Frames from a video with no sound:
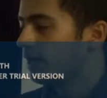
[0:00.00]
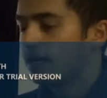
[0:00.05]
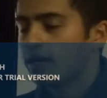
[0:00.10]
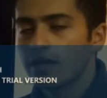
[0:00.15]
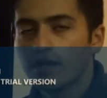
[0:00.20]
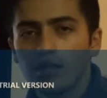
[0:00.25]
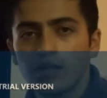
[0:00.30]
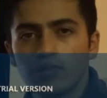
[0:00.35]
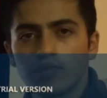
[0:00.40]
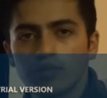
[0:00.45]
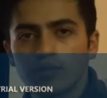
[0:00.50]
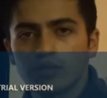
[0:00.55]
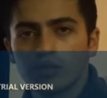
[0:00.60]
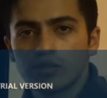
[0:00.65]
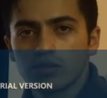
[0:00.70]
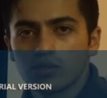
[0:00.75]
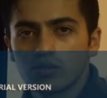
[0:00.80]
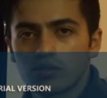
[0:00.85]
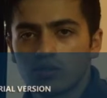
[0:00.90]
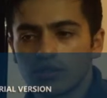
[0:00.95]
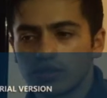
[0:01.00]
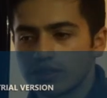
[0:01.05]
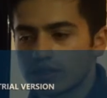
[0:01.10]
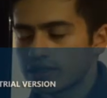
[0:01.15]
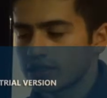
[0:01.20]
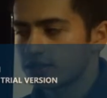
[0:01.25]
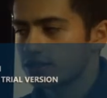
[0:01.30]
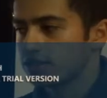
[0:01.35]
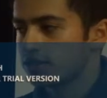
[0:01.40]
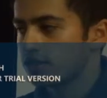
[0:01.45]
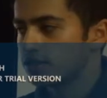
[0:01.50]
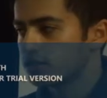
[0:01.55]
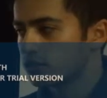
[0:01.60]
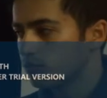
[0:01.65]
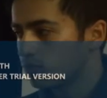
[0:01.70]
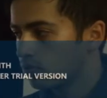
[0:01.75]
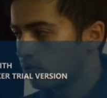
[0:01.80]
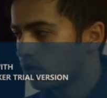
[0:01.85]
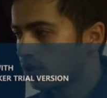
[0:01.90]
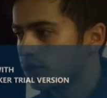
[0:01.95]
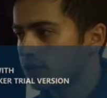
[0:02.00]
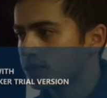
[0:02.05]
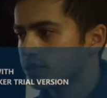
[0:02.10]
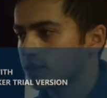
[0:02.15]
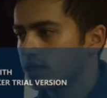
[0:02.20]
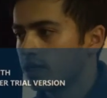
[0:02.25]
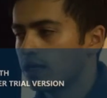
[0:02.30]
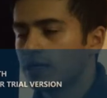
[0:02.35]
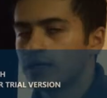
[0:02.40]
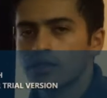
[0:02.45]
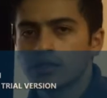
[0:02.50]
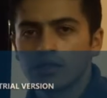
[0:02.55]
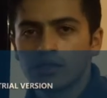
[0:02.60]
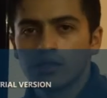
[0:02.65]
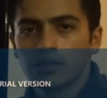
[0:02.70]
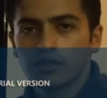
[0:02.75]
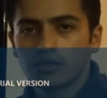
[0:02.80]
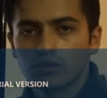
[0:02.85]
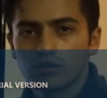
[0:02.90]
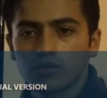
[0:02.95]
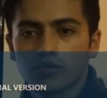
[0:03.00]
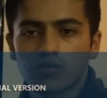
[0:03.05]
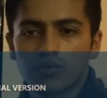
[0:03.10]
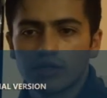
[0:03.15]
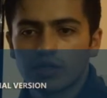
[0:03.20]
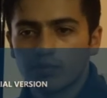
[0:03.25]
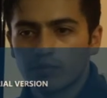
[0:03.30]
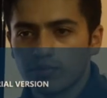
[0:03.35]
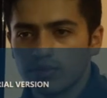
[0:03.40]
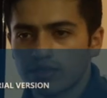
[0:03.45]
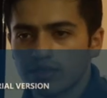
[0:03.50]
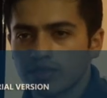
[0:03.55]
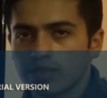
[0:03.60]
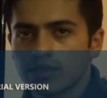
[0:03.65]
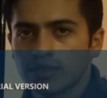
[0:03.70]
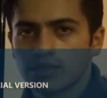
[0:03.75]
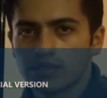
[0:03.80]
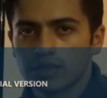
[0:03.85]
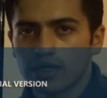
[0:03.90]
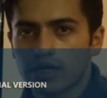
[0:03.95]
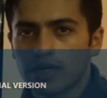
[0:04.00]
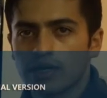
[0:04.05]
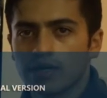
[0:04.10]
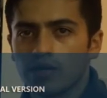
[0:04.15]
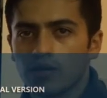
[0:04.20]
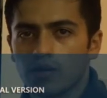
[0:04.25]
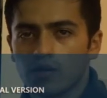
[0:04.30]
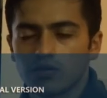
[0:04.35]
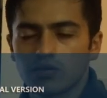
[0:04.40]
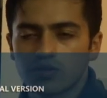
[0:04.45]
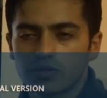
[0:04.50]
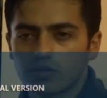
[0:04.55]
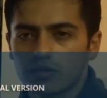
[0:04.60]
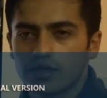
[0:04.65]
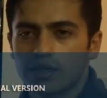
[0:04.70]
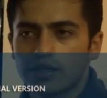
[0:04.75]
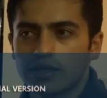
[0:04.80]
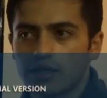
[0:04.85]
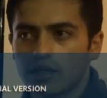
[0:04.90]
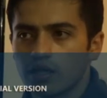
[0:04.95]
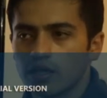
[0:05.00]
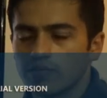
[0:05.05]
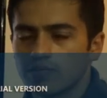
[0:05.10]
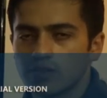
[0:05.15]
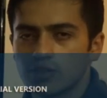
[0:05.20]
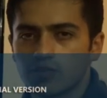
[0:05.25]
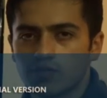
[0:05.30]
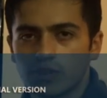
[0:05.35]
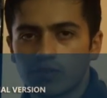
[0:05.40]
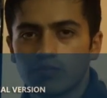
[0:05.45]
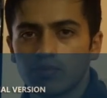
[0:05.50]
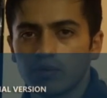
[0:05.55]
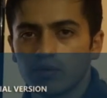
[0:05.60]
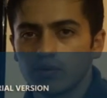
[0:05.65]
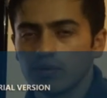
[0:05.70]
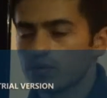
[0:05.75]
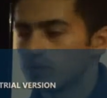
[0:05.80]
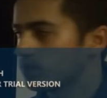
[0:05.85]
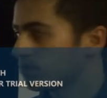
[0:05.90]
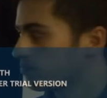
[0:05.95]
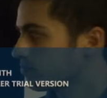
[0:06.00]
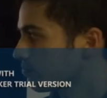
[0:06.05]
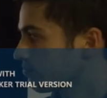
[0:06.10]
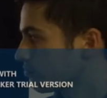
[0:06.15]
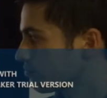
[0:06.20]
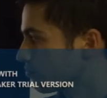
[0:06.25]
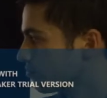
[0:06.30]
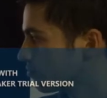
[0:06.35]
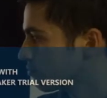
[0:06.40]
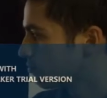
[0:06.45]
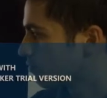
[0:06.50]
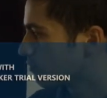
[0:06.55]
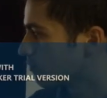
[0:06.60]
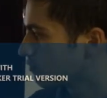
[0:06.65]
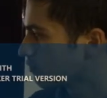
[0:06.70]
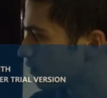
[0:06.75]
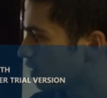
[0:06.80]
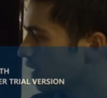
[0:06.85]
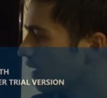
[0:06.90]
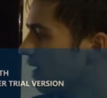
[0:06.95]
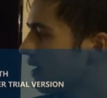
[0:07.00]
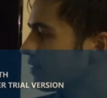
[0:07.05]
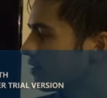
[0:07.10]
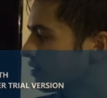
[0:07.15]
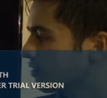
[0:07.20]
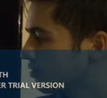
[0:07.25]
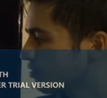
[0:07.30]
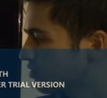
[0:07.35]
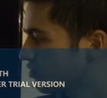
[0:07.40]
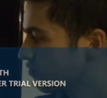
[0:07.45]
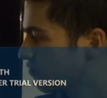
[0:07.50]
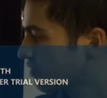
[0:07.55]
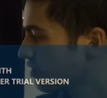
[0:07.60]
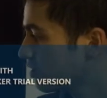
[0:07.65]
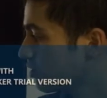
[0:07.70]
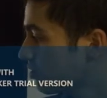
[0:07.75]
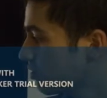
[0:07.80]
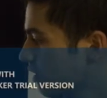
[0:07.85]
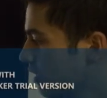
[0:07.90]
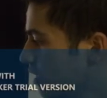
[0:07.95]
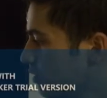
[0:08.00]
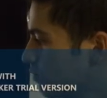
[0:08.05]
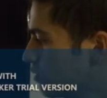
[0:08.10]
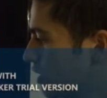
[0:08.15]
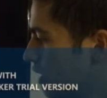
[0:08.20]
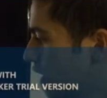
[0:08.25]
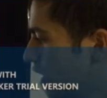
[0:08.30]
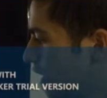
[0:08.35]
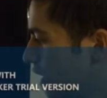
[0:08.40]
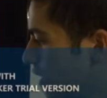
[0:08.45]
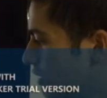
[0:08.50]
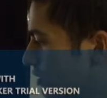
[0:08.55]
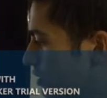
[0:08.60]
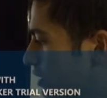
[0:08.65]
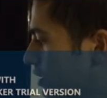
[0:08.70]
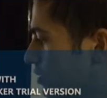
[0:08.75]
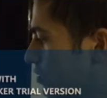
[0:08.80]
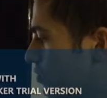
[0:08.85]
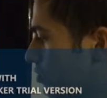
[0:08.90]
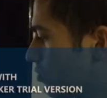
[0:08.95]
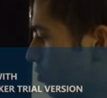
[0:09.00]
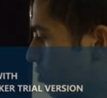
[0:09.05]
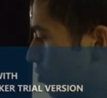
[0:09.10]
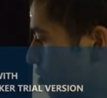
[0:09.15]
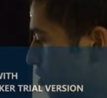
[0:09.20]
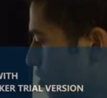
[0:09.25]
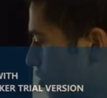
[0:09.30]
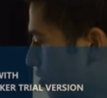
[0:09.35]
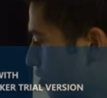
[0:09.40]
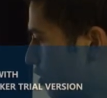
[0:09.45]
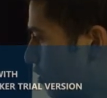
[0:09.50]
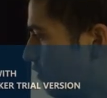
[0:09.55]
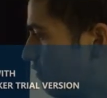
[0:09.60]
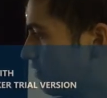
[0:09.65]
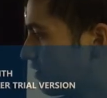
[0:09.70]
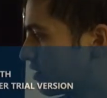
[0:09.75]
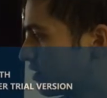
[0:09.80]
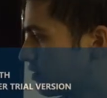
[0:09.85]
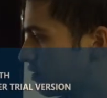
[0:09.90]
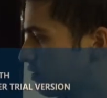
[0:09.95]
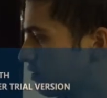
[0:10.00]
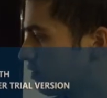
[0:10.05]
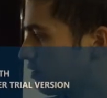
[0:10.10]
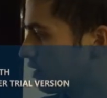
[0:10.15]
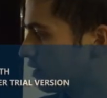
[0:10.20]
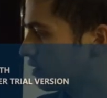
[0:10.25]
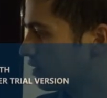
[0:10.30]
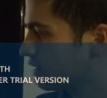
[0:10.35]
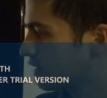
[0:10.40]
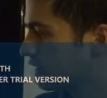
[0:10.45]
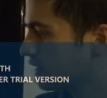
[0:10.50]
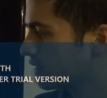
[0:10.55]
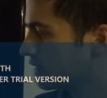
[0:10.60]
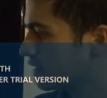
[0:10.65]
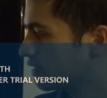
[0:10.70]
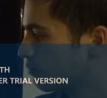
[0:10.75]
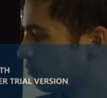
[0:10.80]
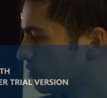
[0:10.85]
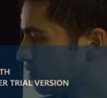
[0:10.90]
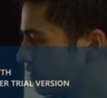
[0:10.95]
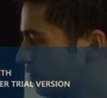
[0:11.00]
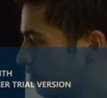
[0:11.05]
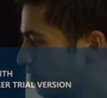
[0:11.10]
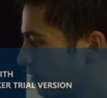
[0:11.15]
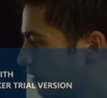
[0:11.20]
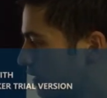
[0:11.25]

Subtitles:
help to detect the antibodies and to create vaccines, and also it helps people. And the transfection helps in the introduction of external genetic material